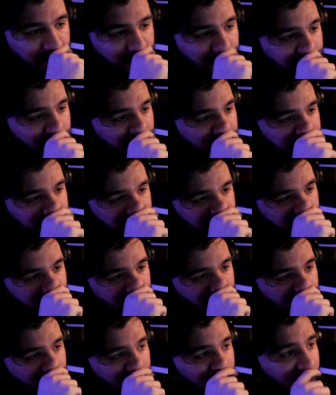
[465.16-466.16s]
And
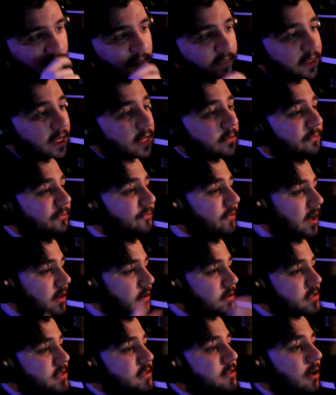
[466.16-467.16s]
then
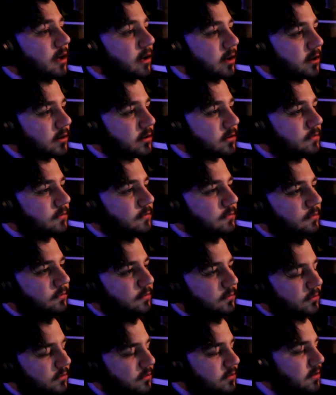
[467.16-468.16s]
fans started
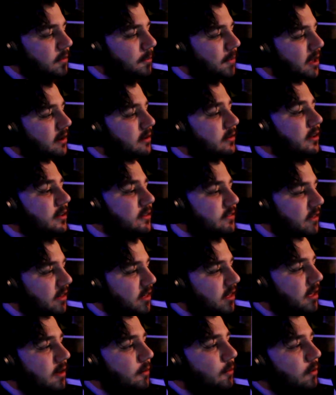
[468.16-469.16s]
demanding to
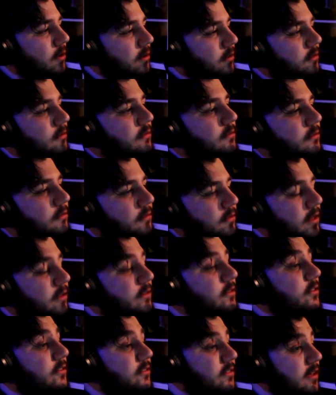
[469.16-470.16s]
hear
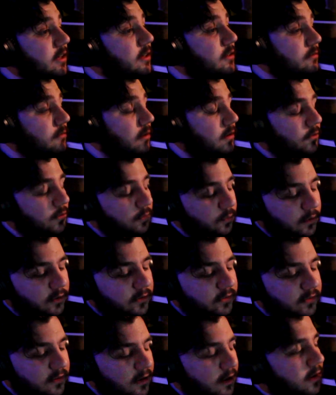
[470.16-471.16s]
to see
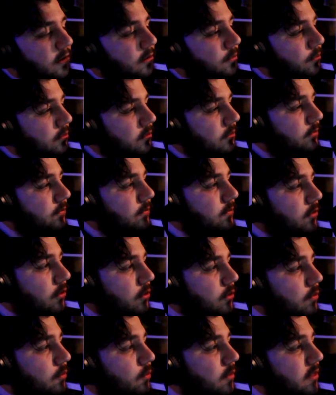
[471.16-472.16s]
what Snyder would have
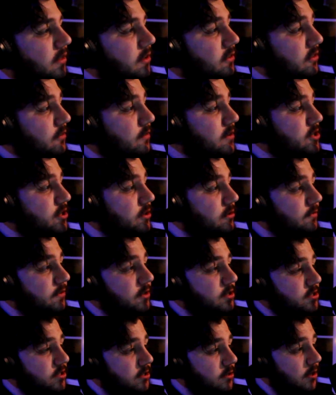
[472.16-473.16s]
done with his original
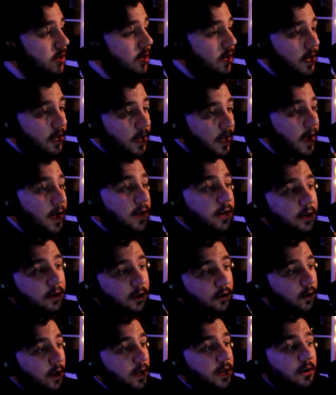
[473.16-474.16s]
vision. And
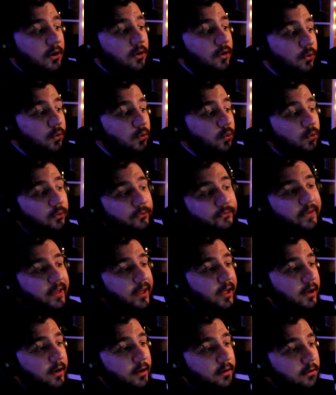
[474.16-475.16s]
in quite a cool
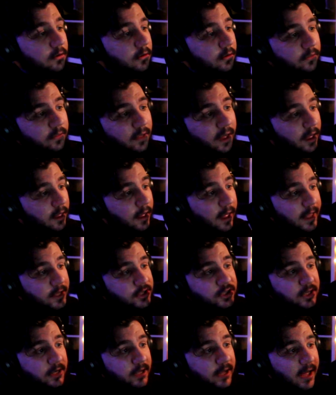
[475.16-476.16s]
thing that
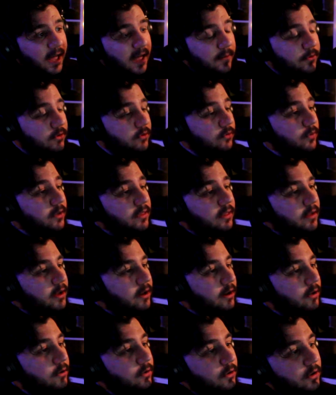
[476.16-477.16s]
actually happened with
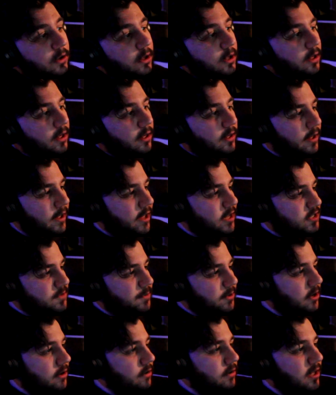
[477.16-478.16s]

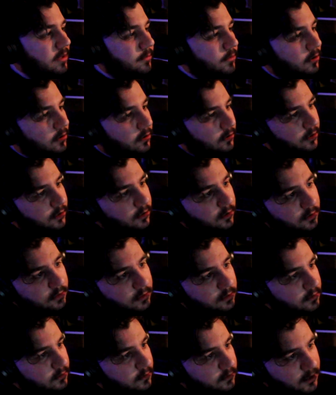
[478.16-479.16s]
HBO came along and
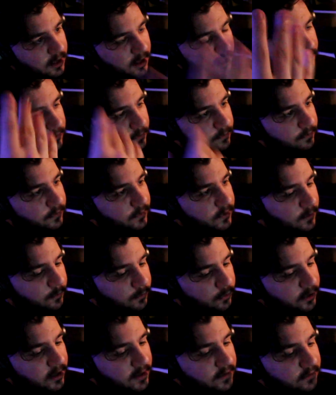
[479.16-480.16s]
gave him the
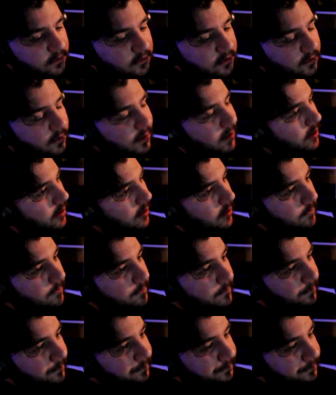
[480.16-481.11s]
money to do it, and